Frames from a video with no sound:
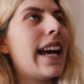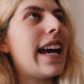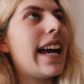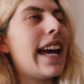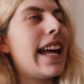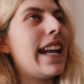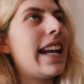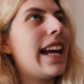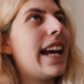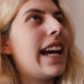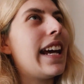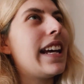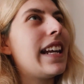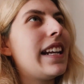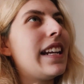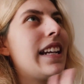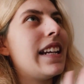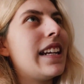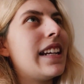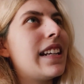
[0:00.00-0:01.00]
and
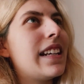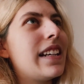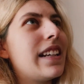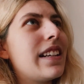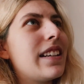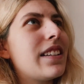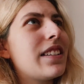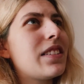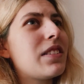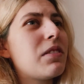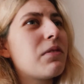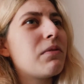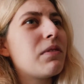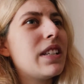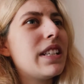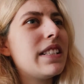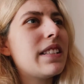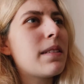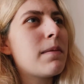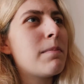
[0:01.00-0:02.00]
then
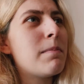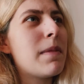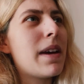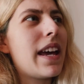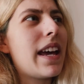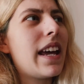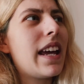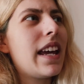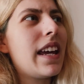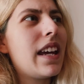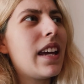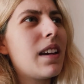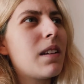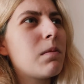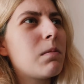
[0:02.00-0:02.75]
Theresa May,